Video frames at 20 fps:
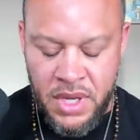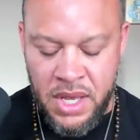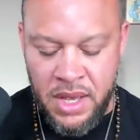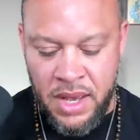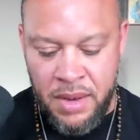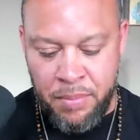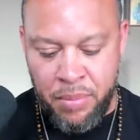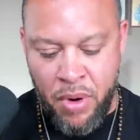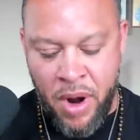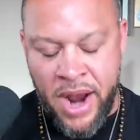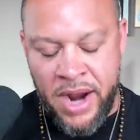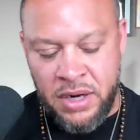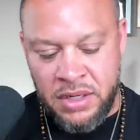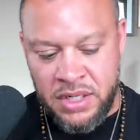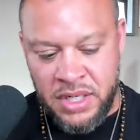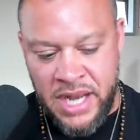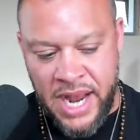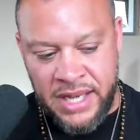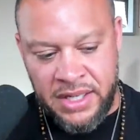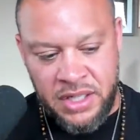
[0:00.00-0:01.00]
And prior
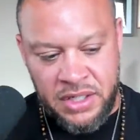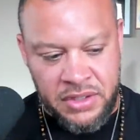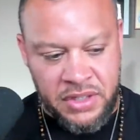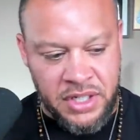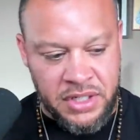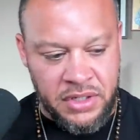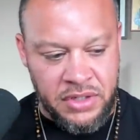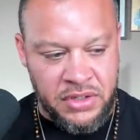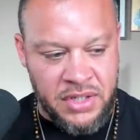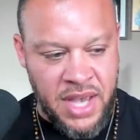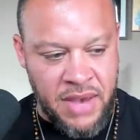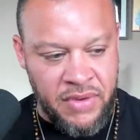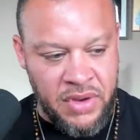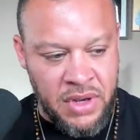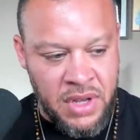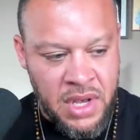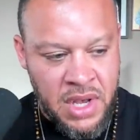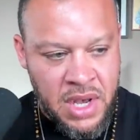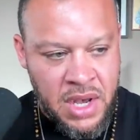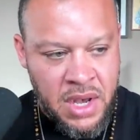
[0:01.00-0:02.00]
to nineteen sixty-seven,
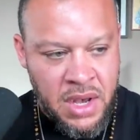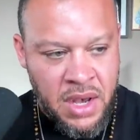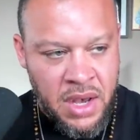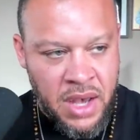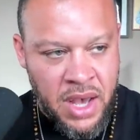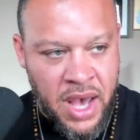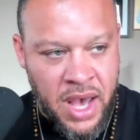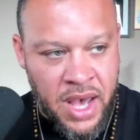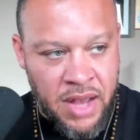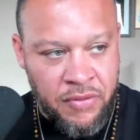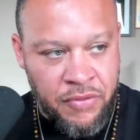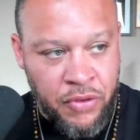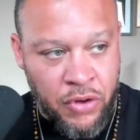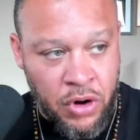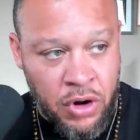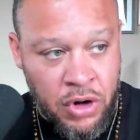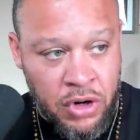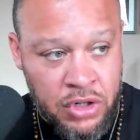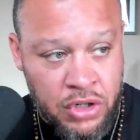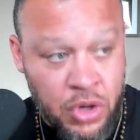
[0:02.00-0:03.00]
and
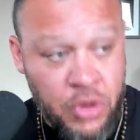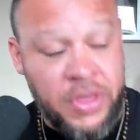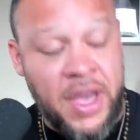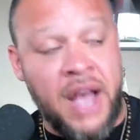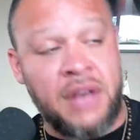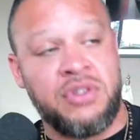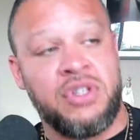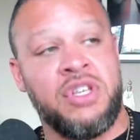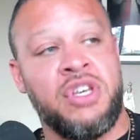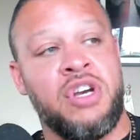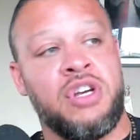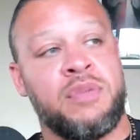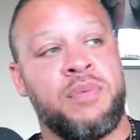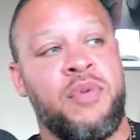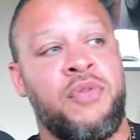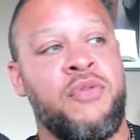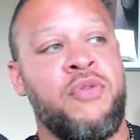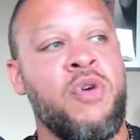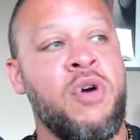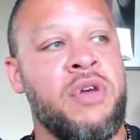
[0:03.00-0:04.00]
for two thousand years
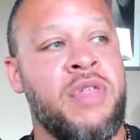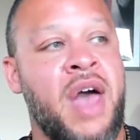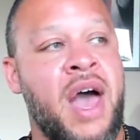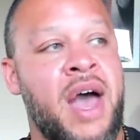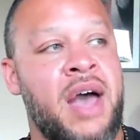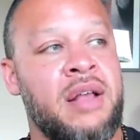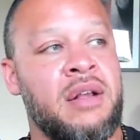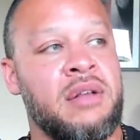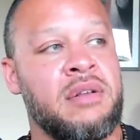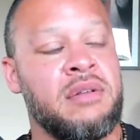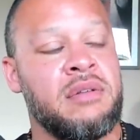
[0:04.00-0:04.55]
before that,